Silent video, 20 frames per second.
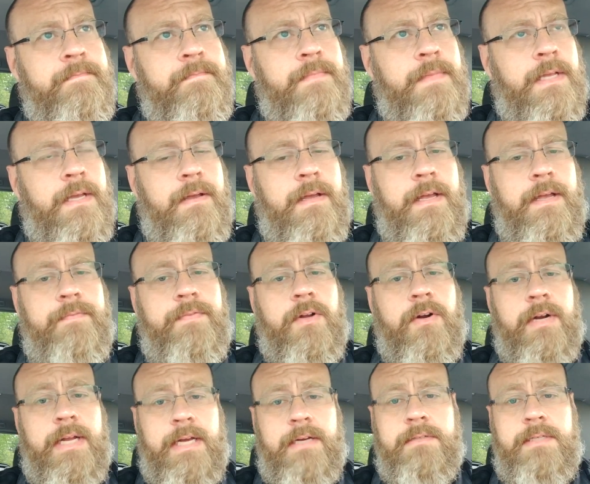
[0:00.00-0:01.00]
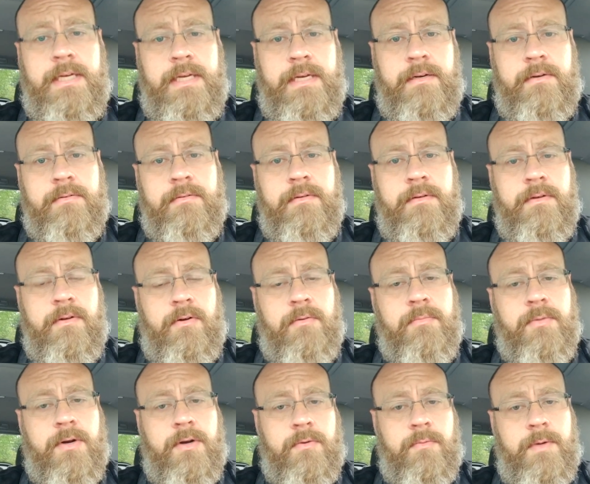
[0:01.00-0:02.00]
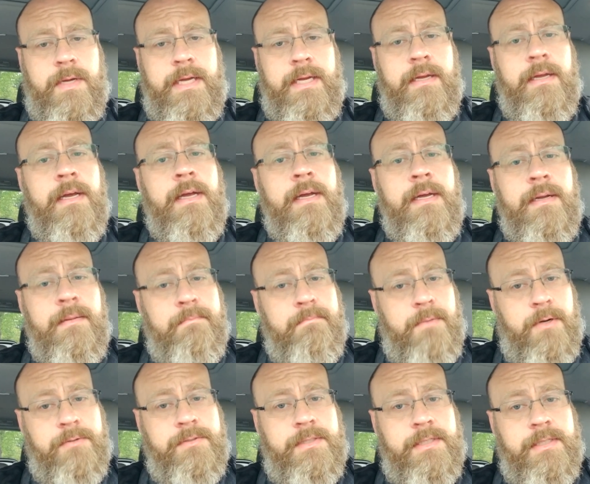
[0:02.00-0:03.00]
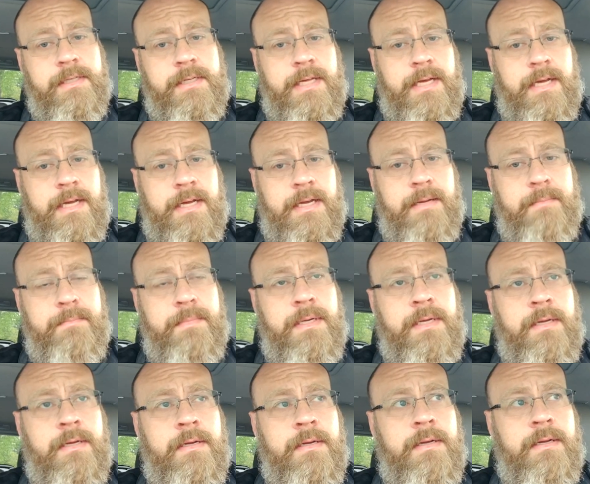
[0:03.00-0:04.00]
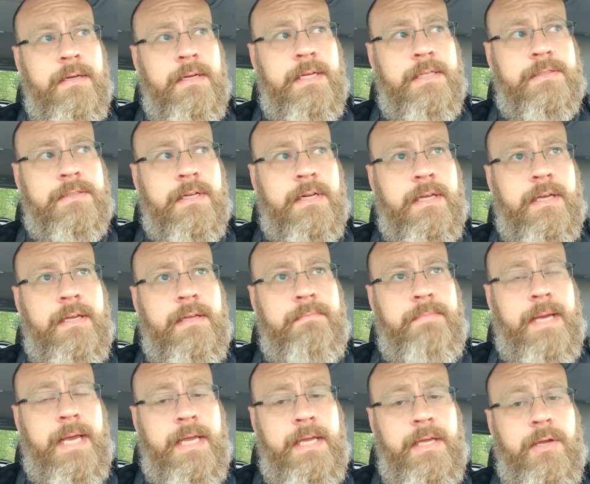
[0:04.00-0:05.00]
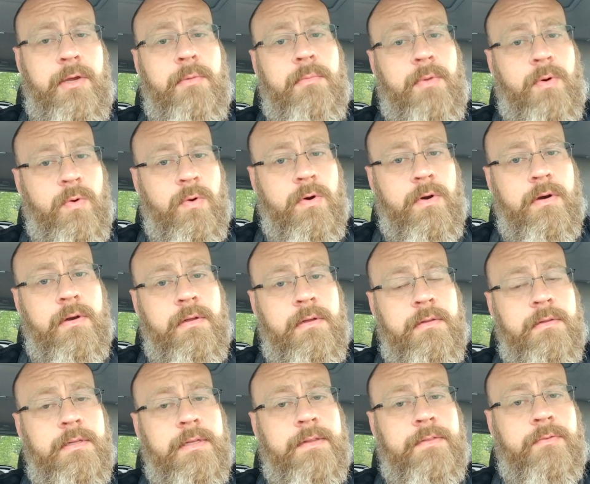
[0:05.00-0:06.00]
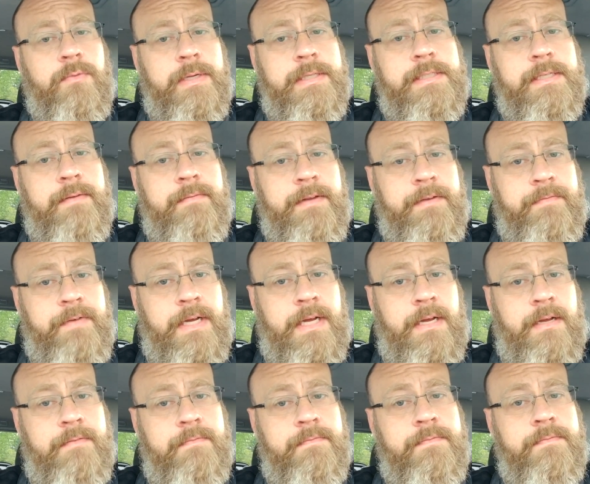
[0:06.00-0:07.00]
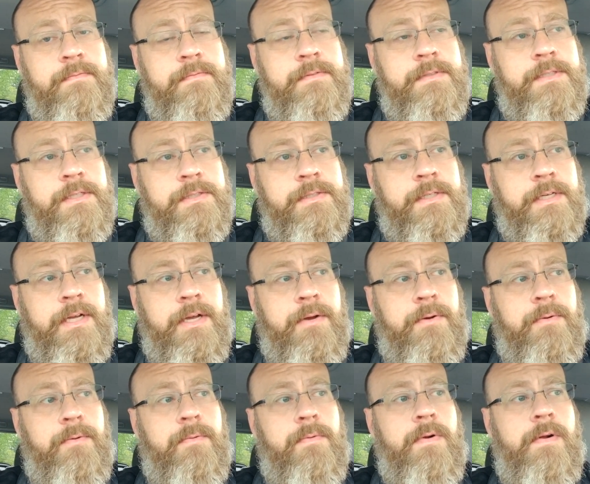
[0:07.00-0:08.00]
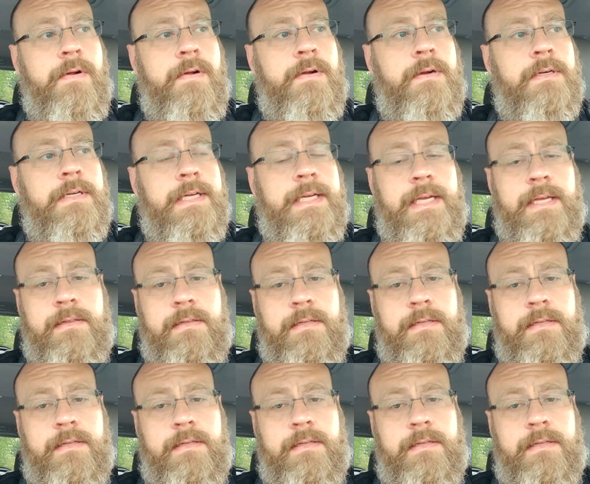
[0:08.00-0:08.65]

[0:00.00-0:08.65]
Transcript: If they're downtown on Broadway, most of the time it's going to pay you more than $3.75 just to go and get them.